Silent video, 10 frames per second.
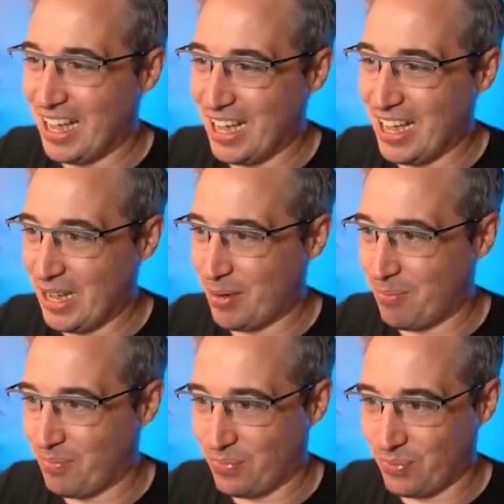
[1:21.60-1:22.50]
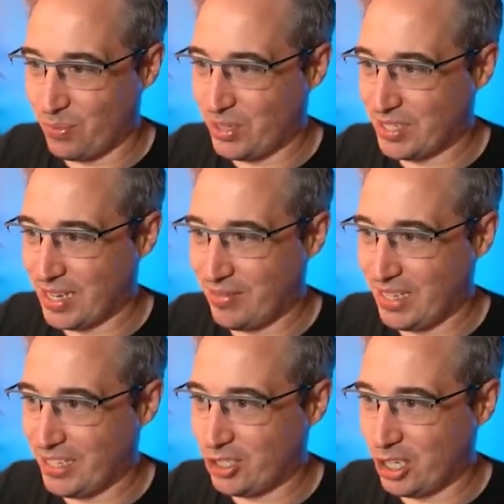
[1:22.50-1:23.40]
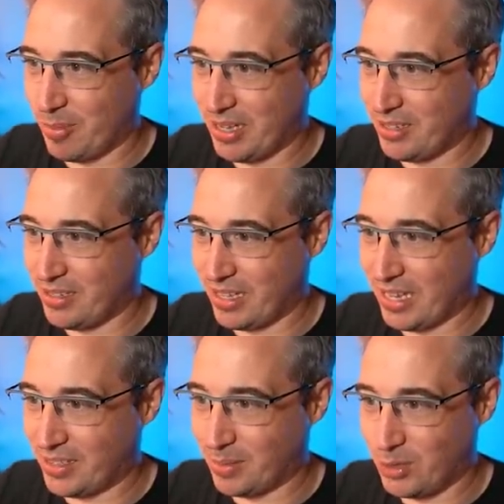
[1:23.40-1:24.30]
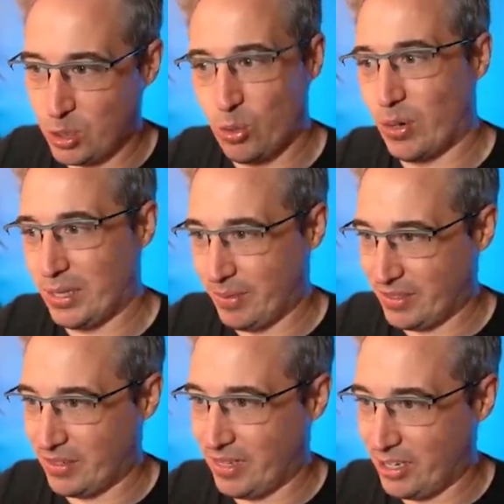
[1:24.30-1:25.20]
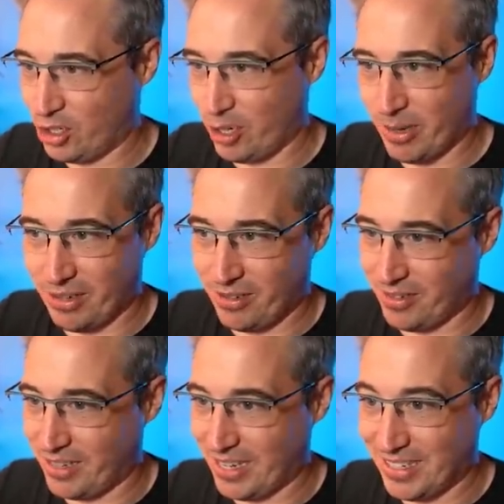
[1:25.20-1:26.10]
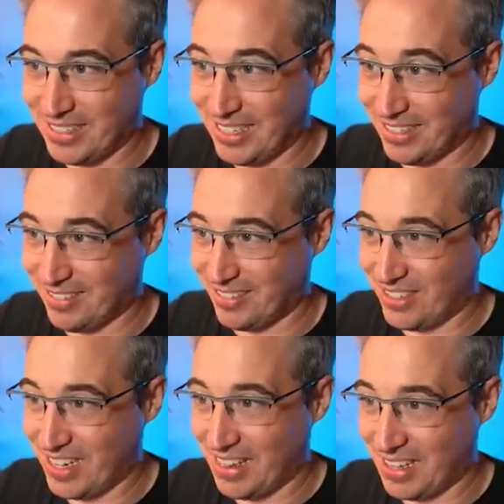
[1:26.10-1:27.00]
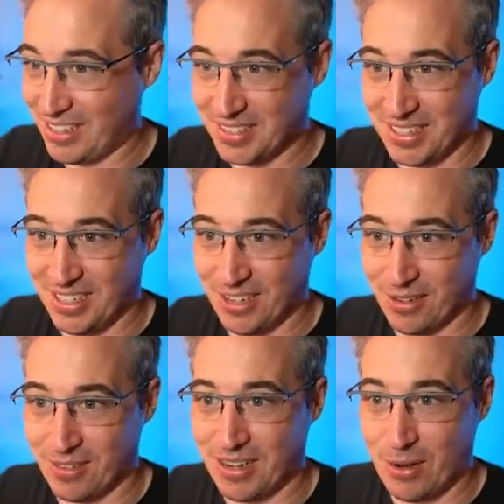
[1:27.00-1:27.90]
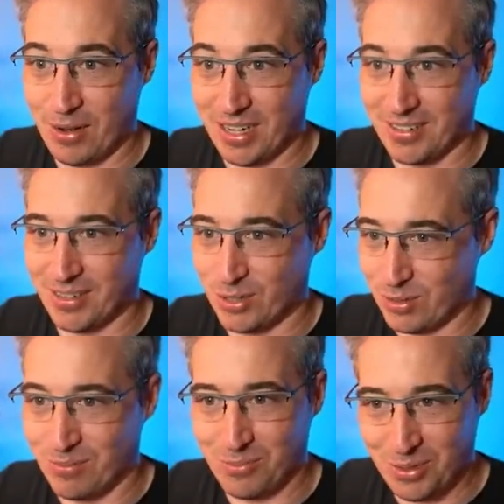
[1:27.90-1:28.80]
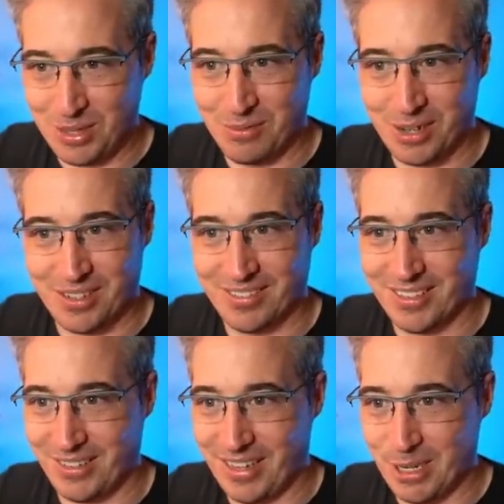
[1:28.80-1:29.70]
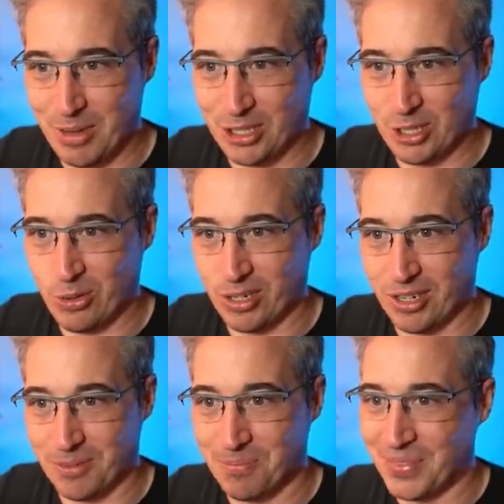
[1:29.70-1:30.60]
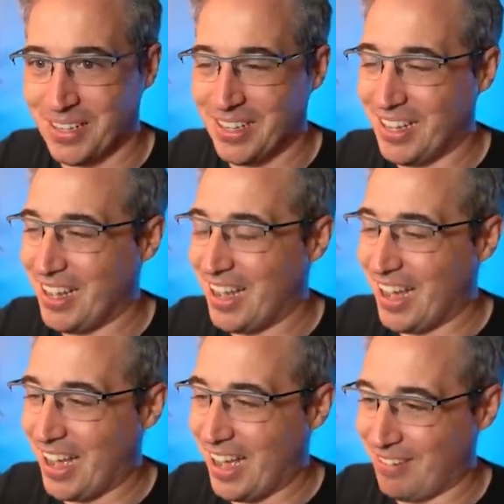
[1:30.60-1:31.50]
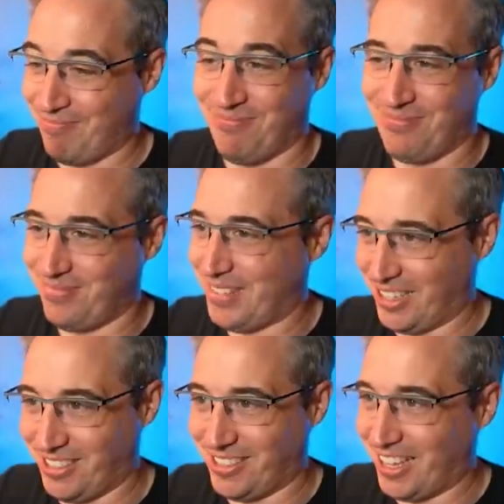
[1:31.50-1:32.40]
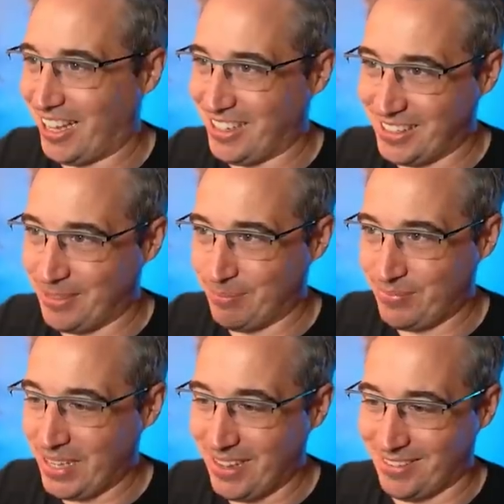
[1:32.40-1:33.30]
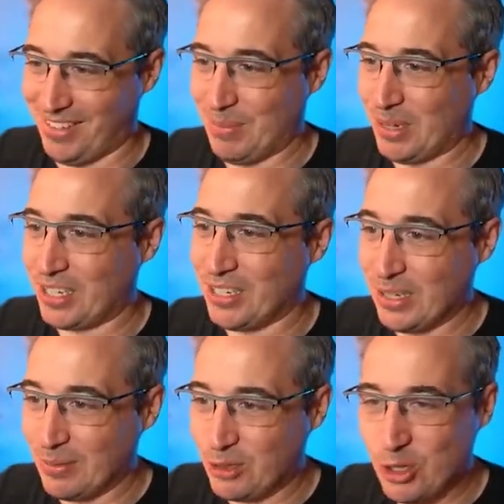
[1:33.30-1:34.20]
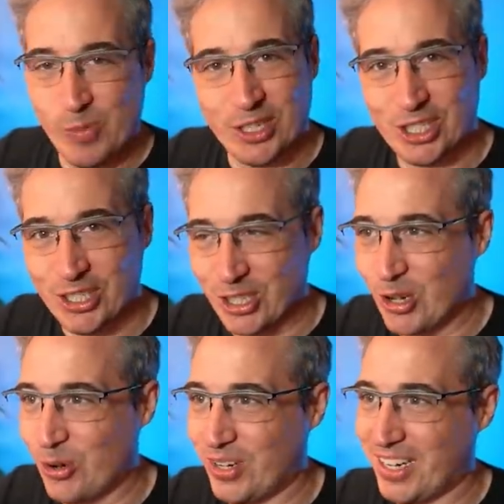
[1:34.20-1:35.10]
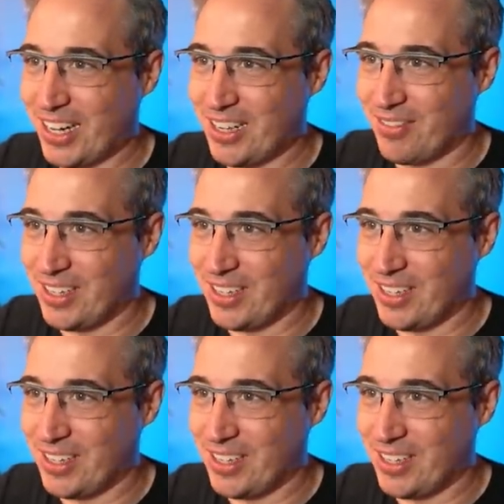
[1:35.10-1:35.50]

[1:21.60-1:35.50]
um, we just have the HTML and some pseudo elements on the HTML and that's it. There's nothing else in here and we get this really fun little animation going on. Nice. Um, yeah, I'm not going to dive too much into the code in any of